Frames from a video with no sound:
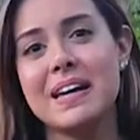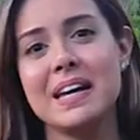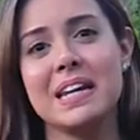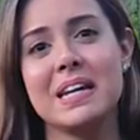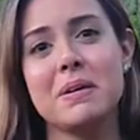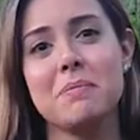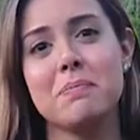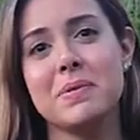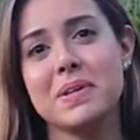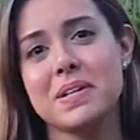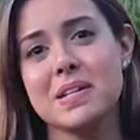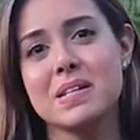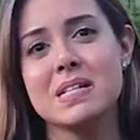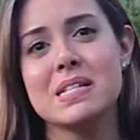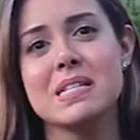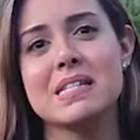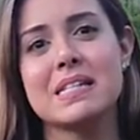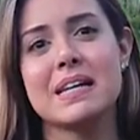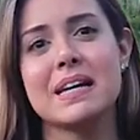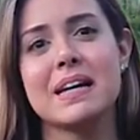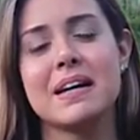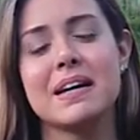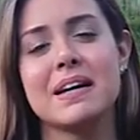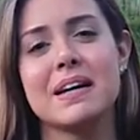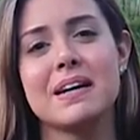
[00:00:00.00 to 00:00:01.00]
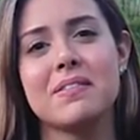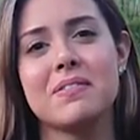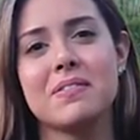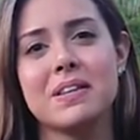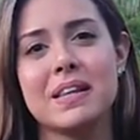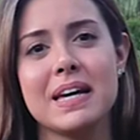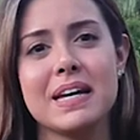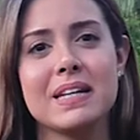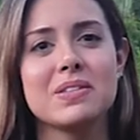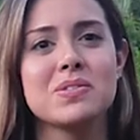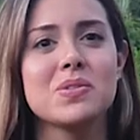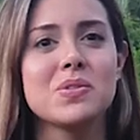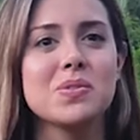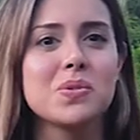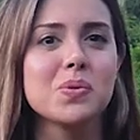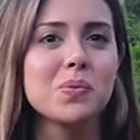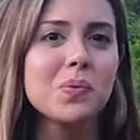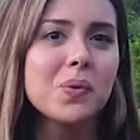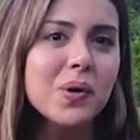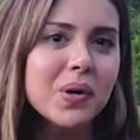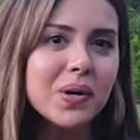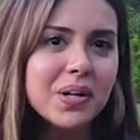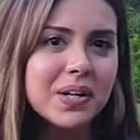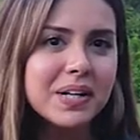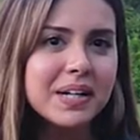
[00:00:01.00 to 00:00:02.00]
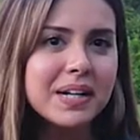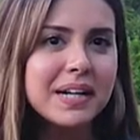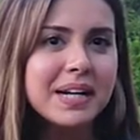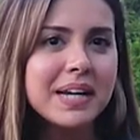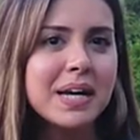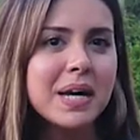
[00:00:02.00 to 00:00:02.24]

any bills related to water.